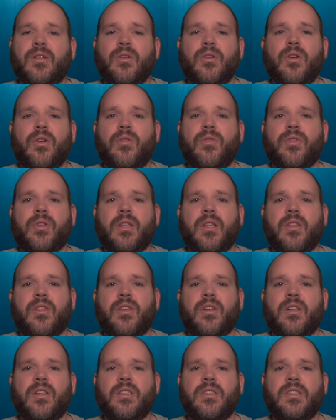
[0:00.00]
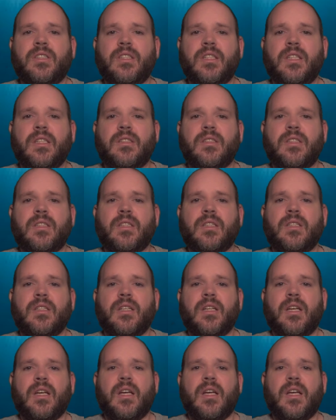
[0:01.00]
new for the third season,